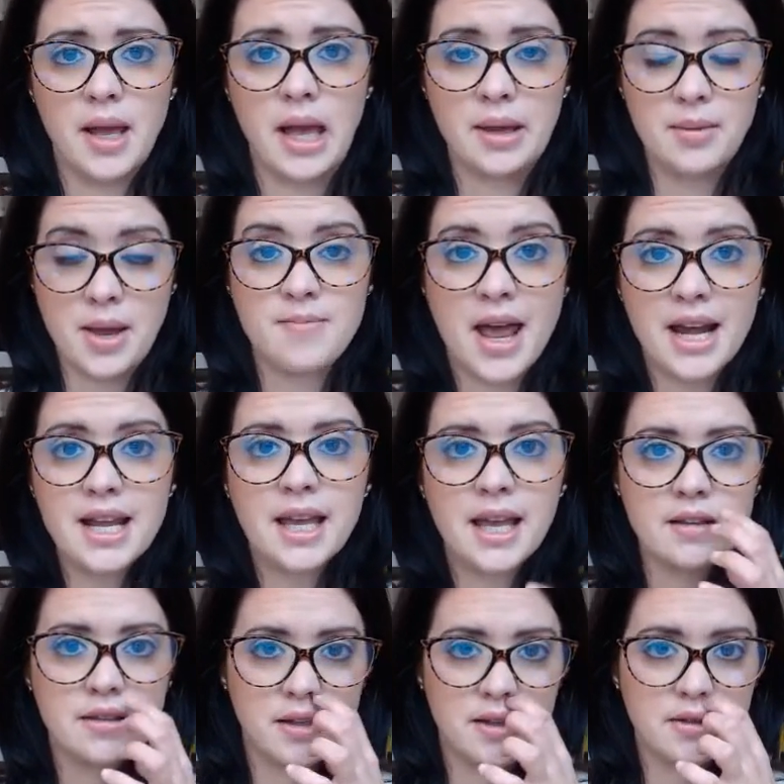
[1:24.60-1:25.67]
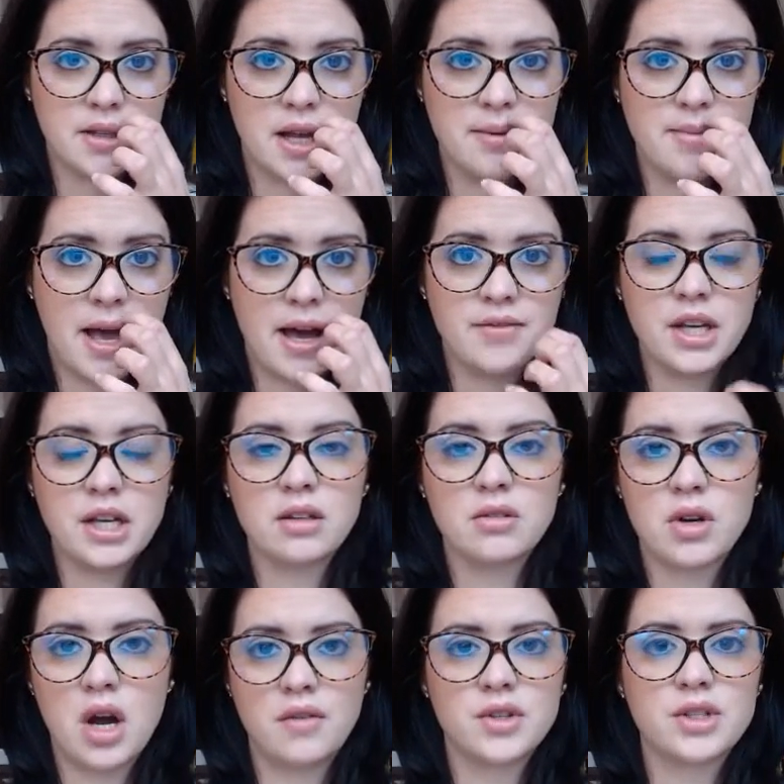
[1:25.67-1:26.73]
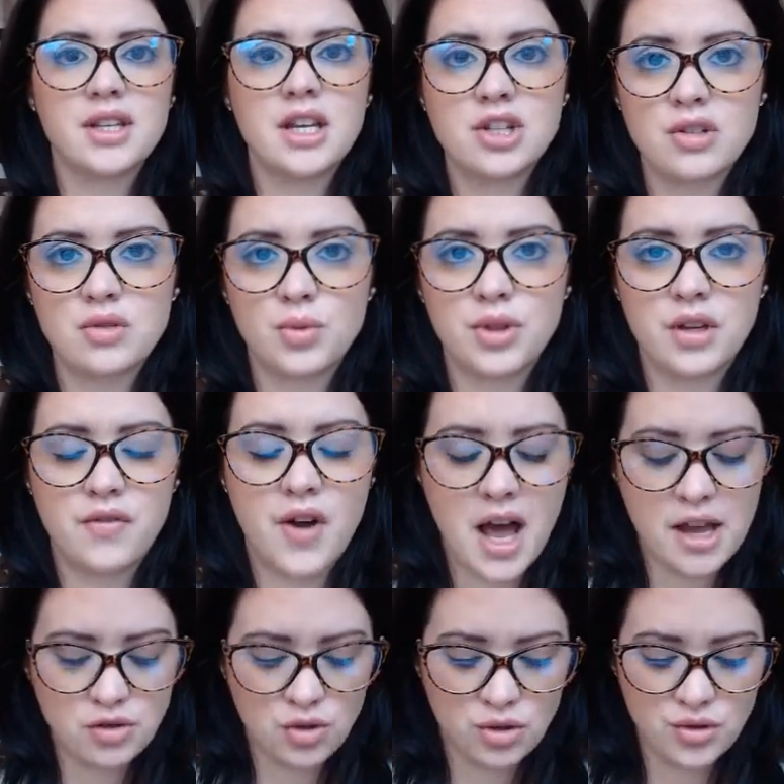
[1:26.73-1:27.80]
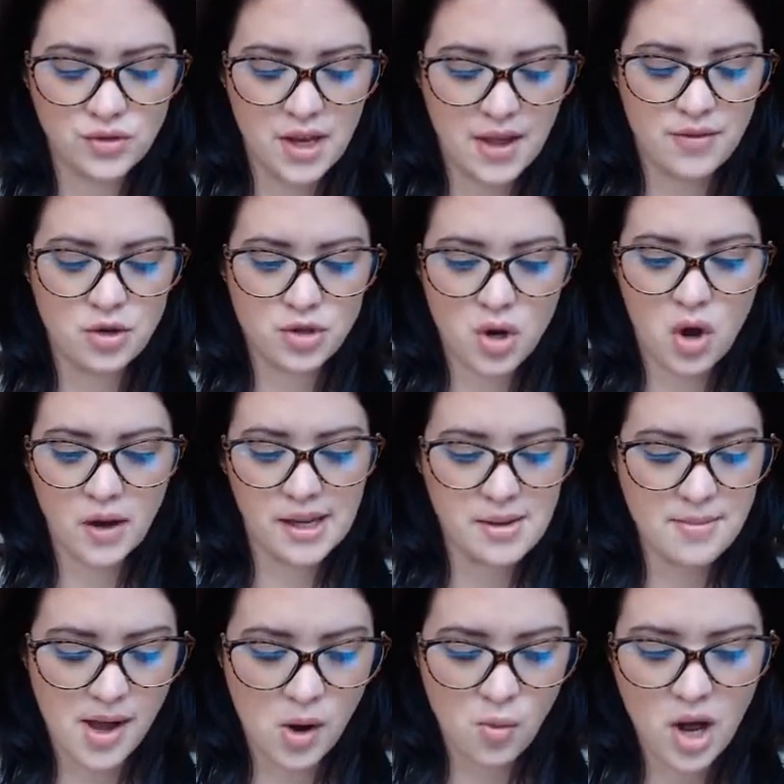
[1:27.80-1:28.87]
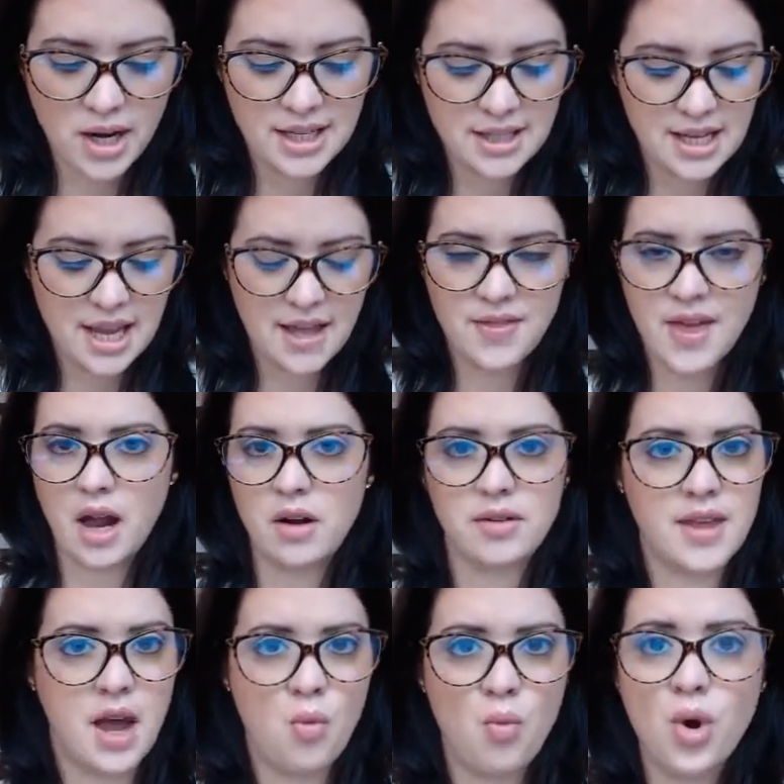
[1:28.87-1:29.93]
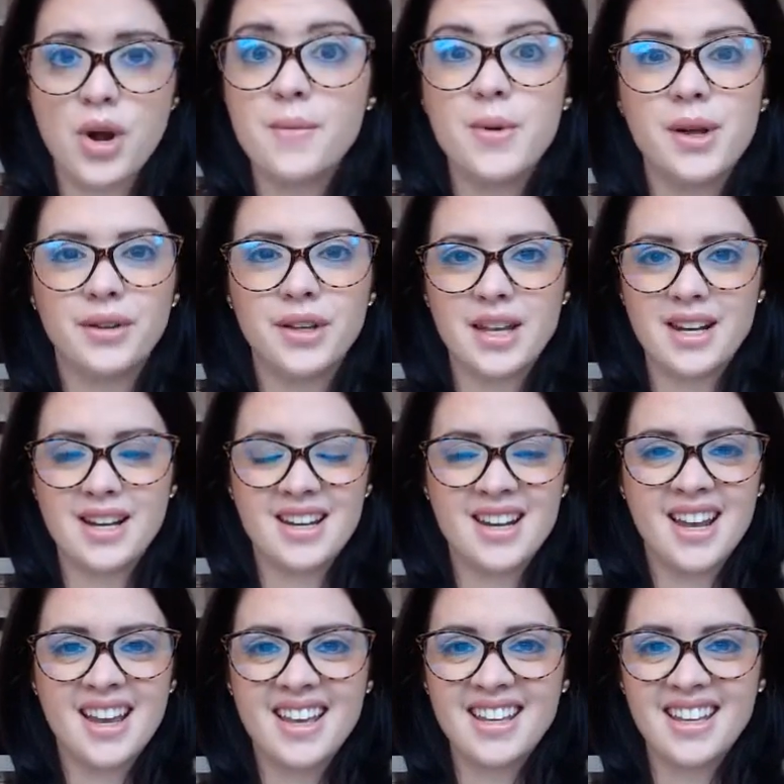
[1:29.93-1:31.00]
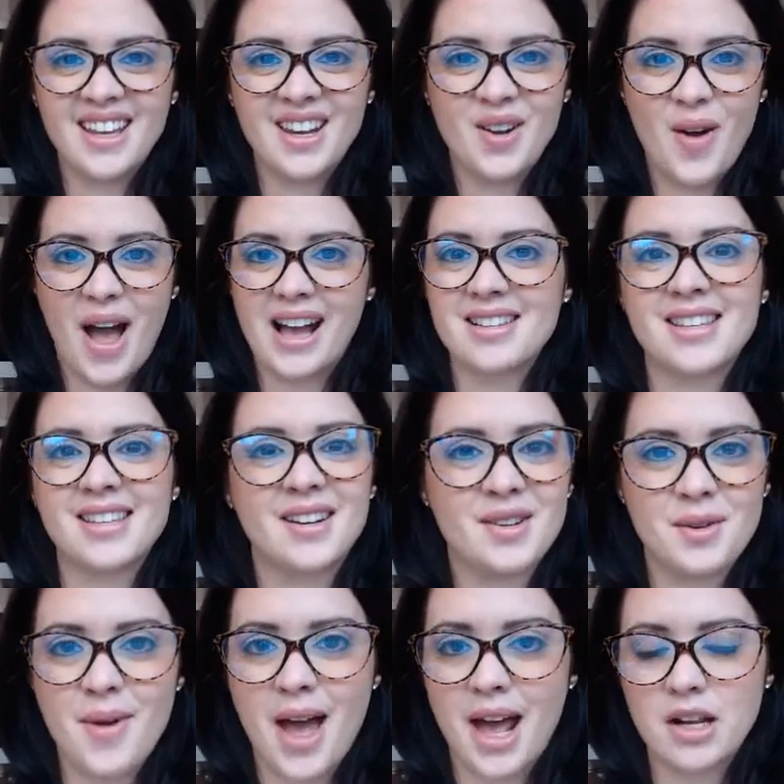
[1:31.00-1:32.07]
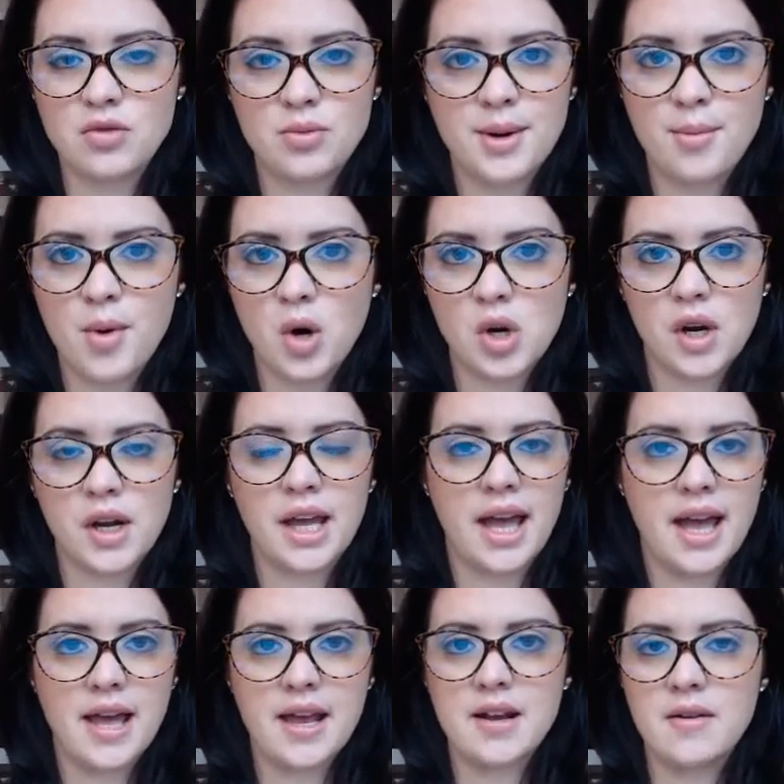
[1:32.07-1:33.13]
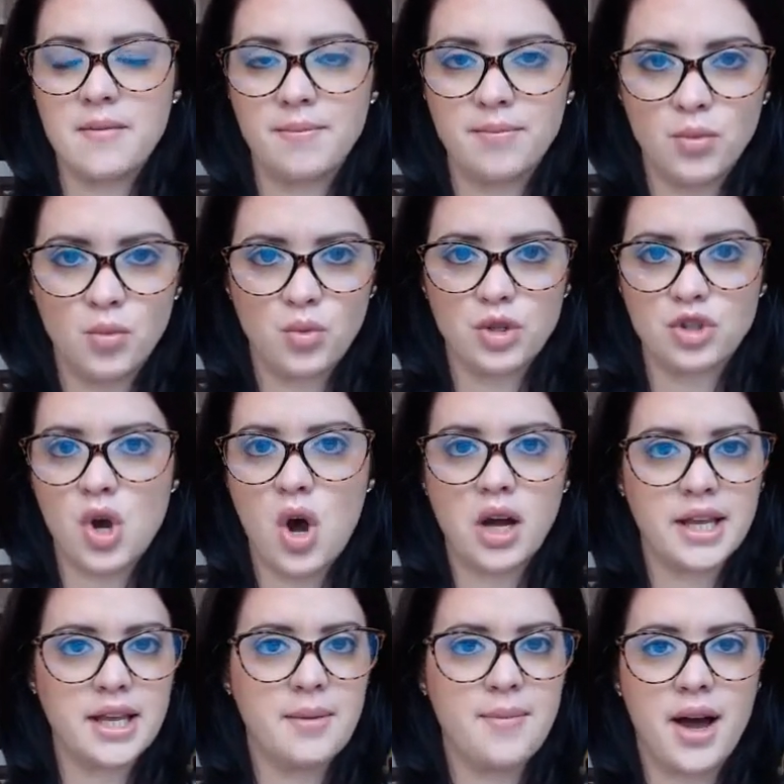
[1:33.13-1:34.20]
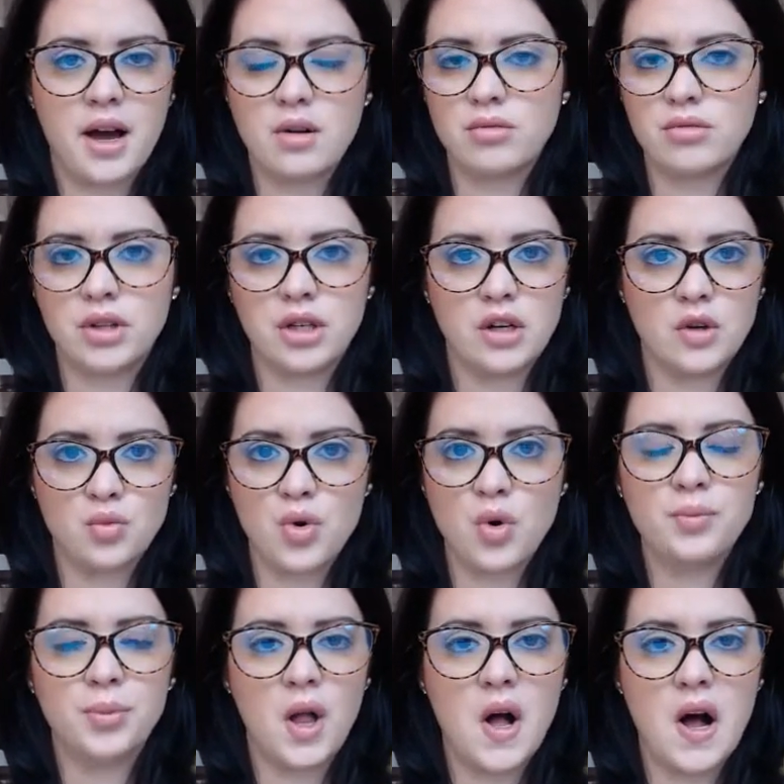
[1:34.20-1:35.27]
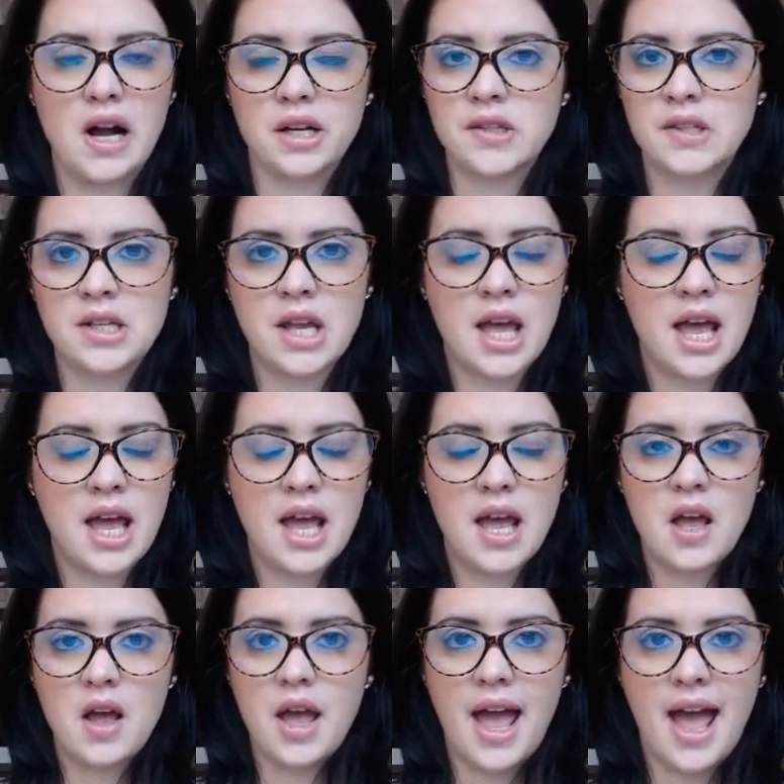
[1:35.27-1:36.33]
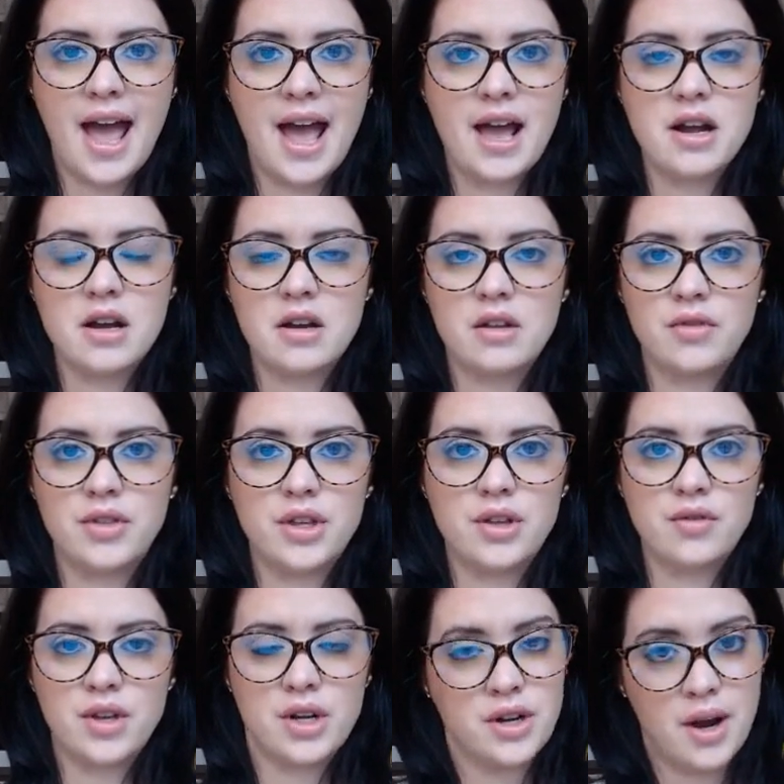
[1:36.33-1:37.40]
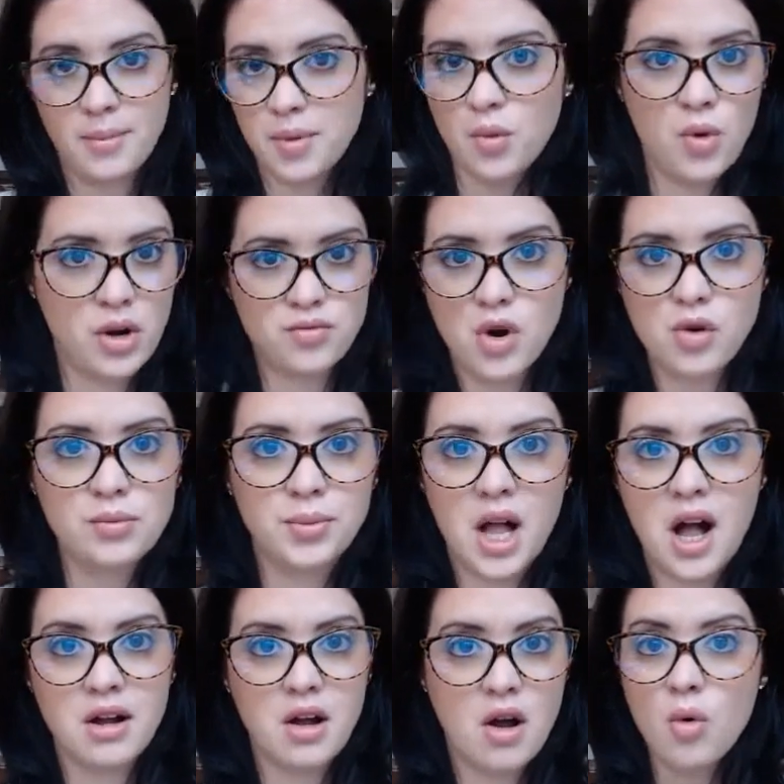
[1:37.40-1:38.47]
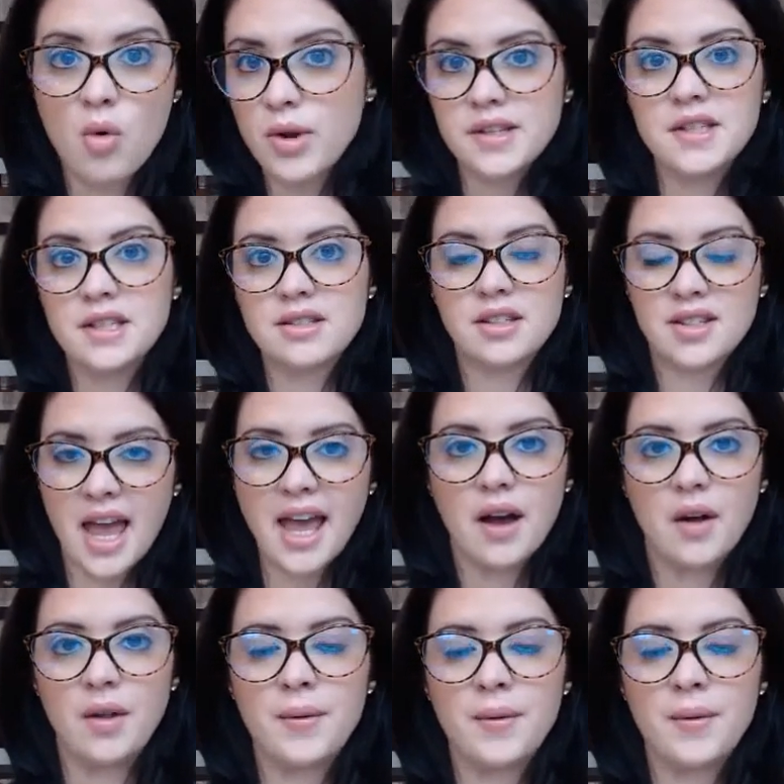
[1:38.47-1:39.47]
In many cases, I'm having conversations with advisors and they're talking about wanting to hit that 1 billion, asset under management mark. And we're talking about, roadblocks. And the number one roadblock always is scale.